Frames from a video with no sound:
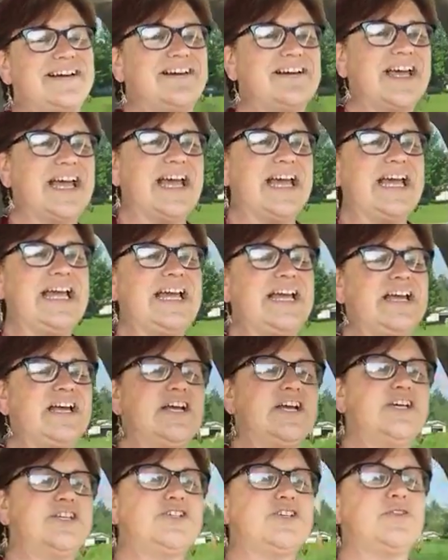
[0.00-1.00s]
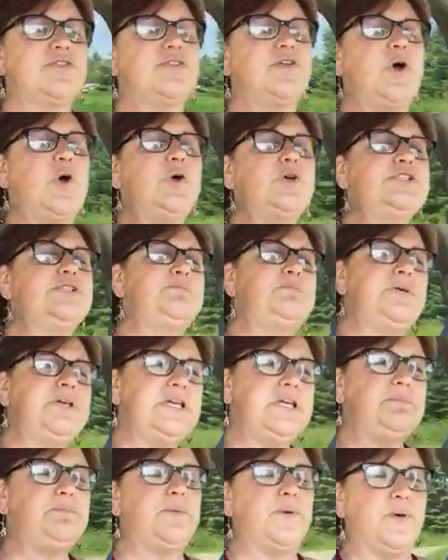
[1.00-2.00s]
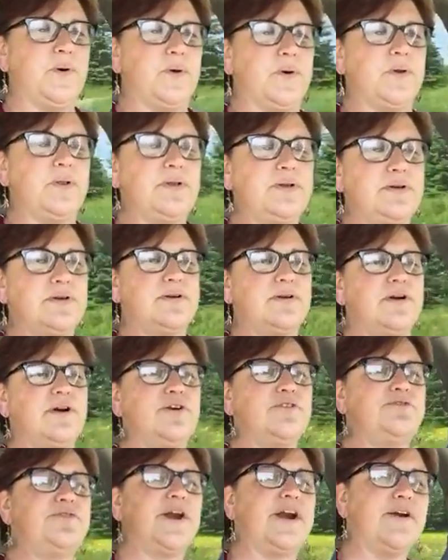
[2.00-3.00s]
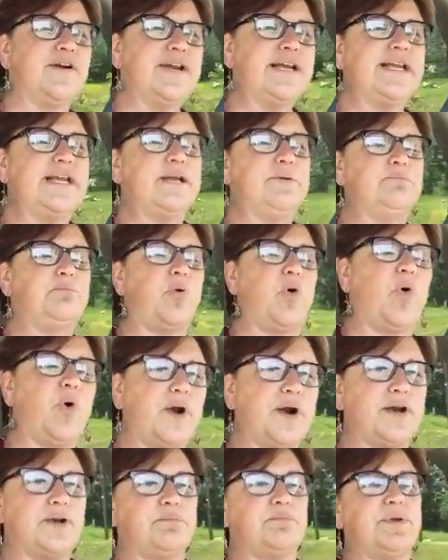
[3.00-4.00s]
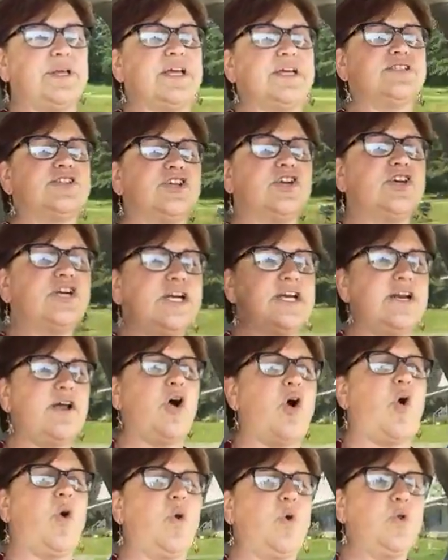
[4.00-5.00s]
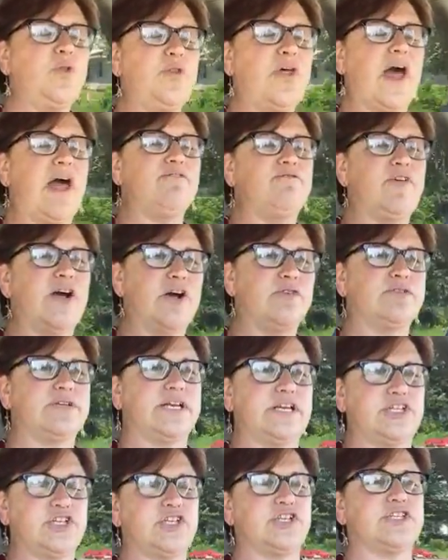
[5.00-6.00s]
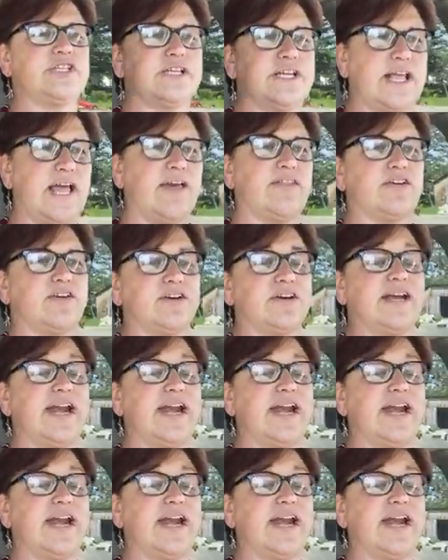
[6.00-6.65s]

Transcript: Okay, so those people are very important because they're going to hold that foundation together.